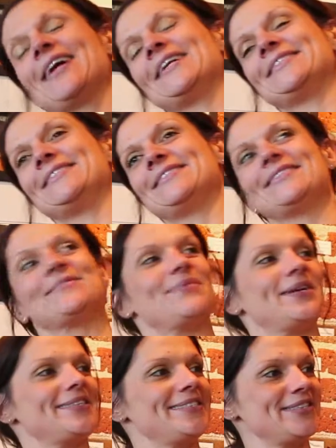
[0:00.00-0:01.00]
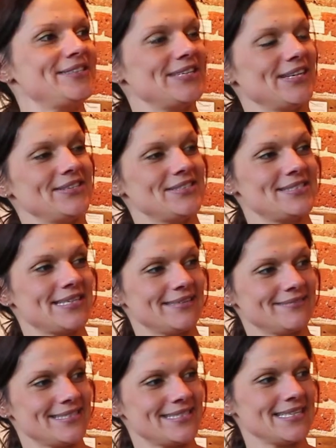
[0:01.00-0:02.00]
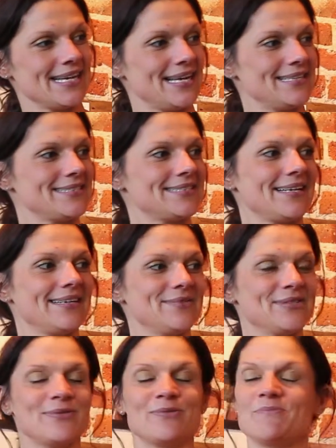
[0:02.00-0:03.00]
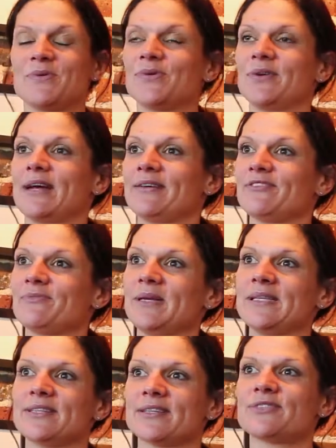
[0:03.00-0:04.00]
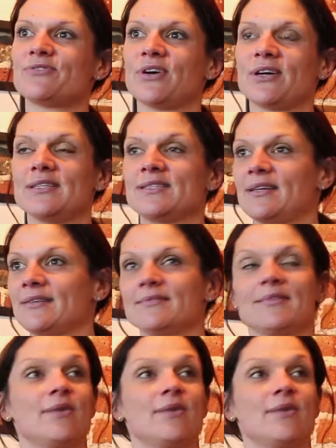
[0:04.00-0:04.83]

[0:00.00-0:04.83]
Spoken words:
and my studio's downstairs, and it was all born out of me just finding a